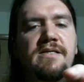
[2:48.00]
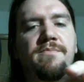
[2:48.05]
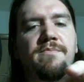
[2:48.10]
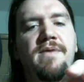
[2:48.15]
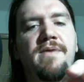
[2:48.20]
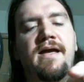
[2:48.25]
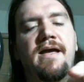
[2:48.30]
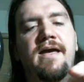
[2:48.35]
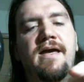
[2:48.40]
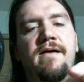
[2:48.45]
press
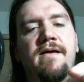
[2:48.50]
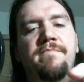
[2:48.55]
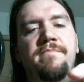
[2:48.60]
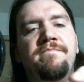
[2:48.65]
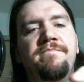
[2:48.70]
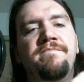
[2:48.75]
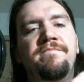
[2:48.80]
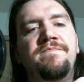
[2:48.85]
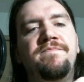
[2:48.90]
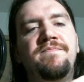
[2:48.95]
it back in.
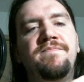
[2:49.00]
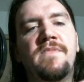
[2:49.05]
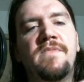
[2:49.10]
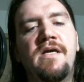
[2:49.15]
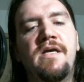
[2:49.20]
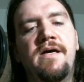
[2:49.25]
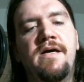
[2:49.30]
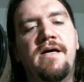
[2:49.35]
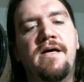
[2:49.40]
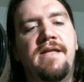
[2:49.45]

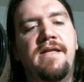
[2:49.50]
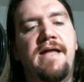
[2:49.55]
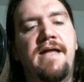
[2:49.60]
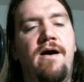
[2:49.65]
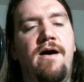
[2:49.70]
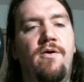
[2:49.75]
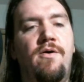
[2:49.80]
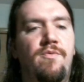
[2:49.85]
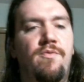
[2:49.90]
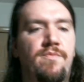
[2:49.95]

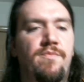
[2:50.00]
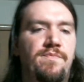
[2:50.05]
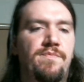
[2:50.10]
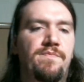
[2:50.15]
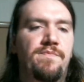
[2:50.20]
Now